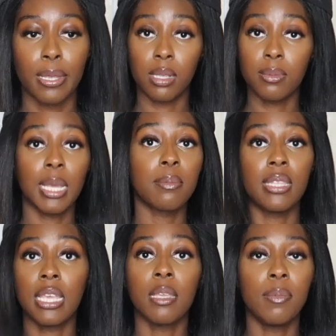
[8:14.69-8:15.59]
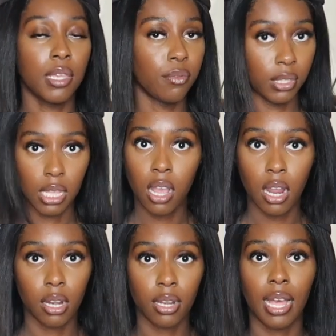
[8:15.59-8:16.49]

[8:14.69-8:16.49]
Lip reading: Sometimes they can be really hard.